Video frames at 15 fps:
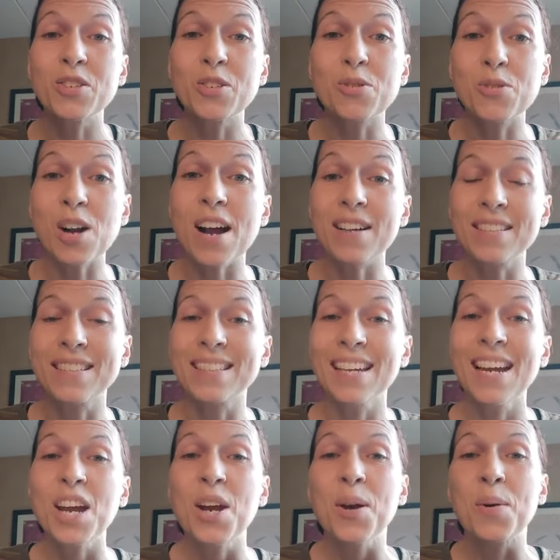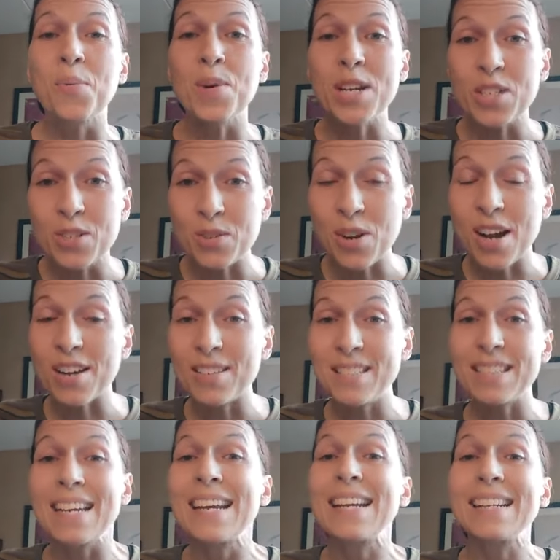trust, we
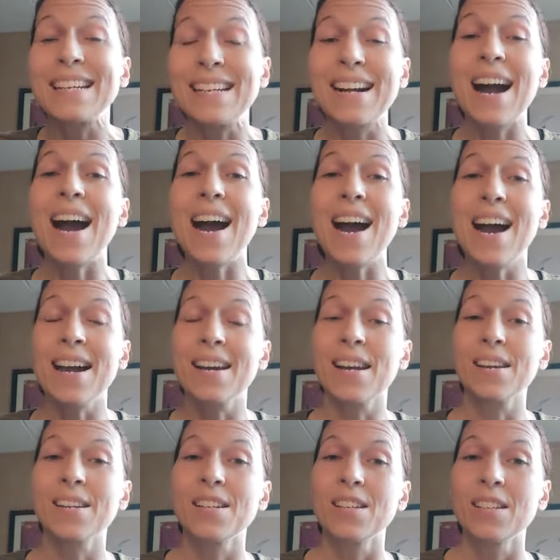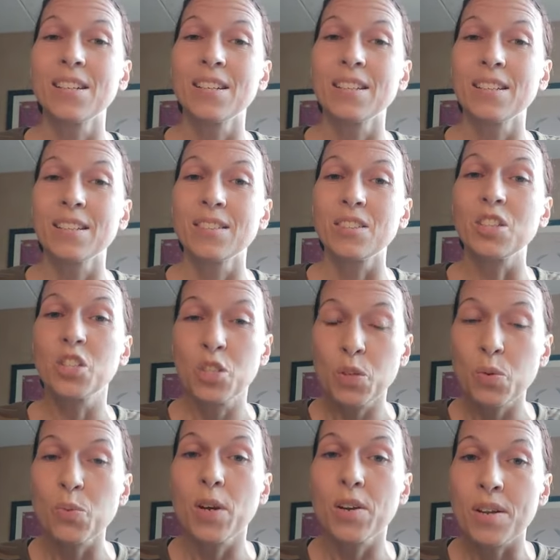trust in God to
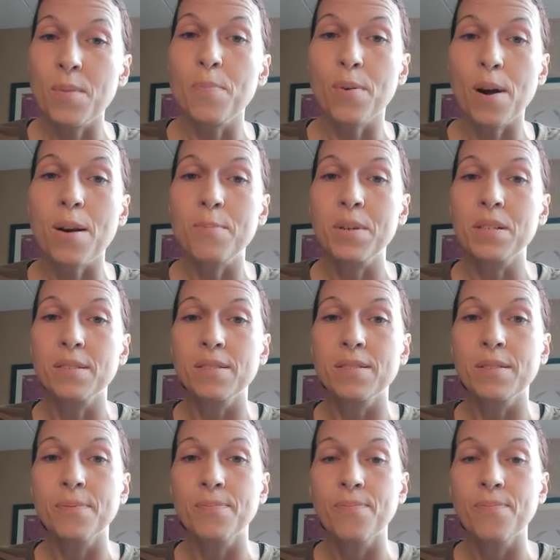do what he promised.